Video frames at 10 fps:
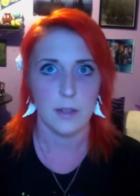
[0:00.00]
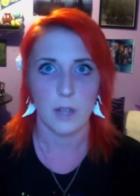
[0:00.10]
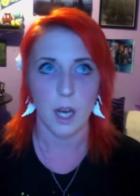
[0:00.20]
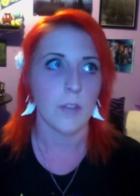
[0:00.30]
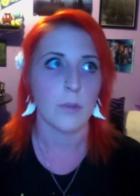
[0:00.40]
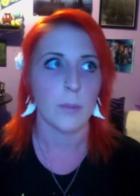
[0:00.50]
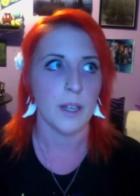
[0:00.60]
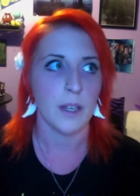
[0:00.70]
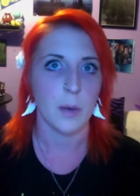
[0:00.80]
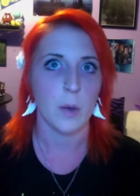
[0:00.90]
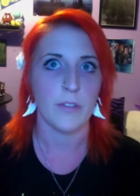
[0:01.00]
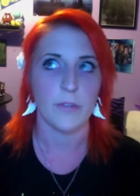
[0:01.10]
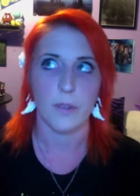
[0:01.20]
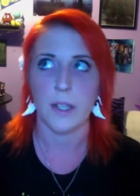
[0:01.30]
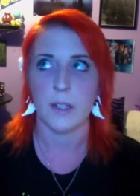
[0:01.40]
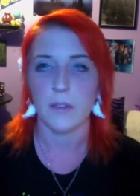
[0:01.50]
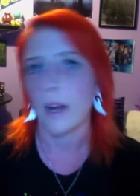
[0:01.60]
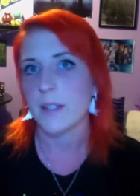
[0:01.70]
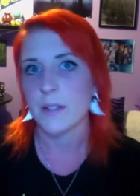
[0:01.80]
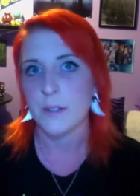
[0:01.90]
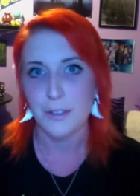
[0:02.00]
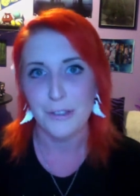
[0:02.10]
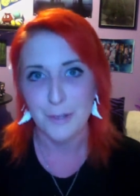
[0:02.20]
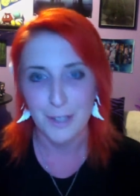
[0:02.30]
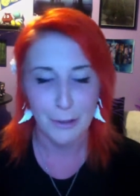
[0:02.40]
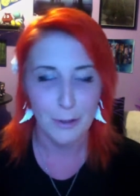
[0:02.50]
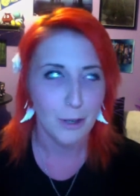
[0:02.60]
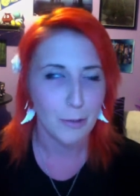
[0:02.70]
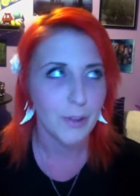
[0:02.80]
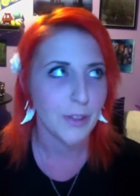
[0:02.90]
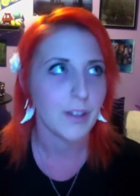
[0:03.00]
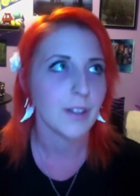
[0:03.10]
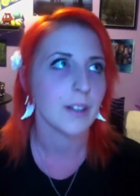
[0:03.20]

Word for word: God forbid I want freaking advice too, you know, along with it.